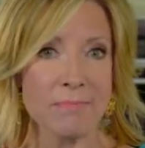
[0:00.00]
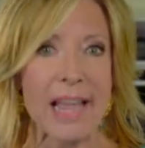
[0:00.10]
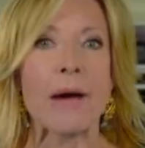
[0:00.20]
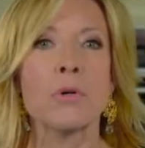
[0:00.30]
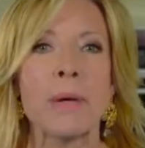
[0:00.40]

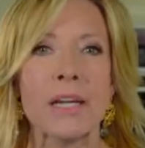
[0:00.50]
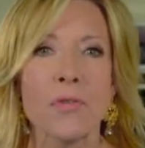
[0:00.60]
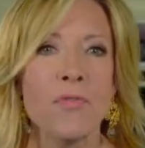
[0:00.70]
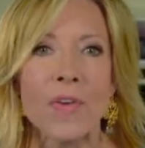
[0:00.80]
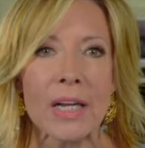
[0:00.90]
How about a
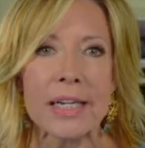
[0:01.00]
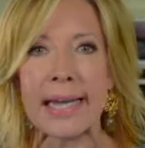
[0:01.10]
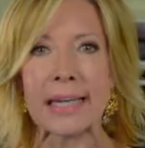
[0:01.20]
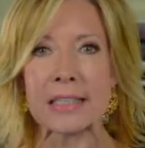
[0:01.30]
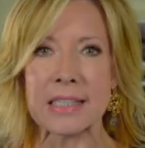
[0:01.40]
fun and
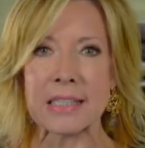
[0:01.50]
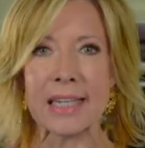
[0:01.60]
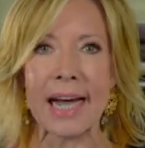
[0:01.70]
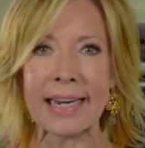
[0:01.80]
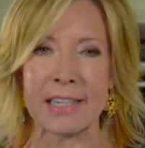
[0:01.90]
elegant
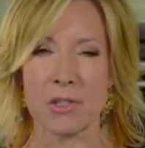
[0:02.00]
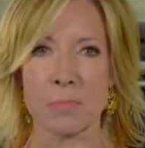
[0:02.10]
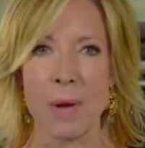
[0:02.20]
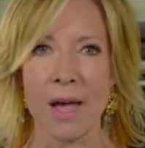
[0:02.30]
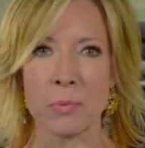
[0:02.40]
dining
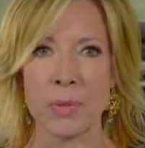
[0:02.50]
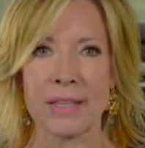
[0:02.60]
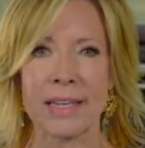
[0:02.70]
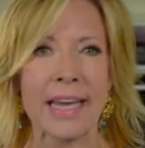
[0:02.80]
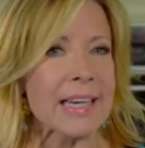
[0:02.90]
spot with
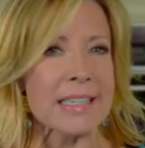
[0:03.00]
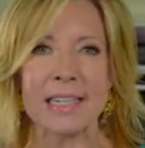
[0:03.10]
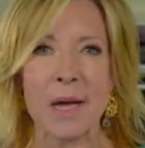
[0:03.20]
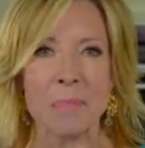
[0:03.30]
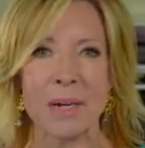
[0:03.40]

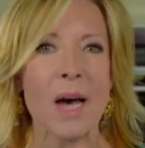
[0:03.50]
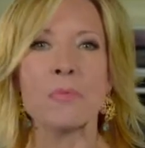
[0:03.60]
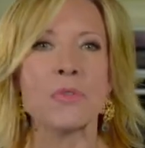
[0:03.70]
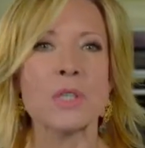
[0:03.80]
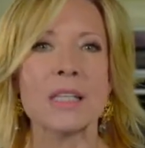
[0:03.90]
kicked-up
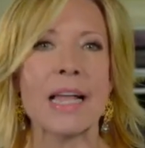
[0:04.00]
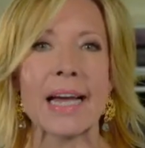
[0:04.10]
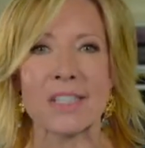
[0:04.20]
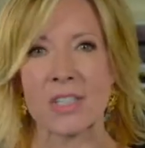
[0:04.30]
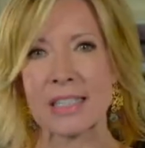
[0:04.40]
comfort
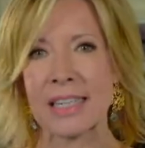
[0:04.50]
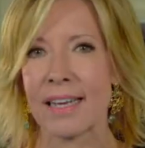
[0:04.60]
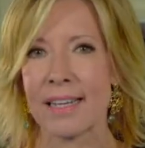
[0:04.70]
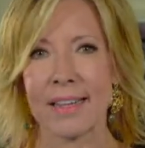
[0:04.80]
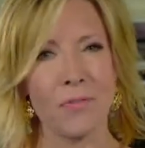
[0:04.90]
classics
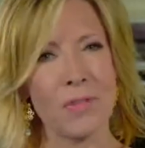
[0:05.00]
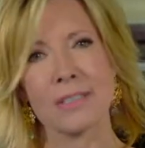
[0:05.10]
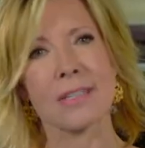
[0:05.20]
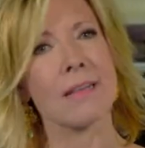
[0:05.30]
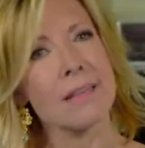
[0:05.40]
that
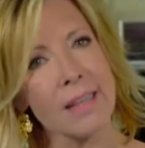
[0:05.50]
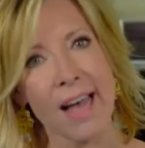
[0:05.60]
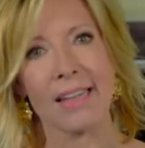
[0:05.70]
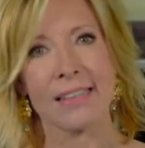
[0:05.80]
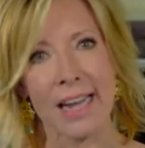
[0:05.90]
feels a
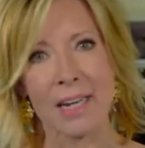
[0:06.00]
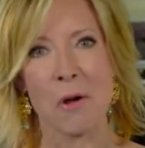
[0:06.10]
lot like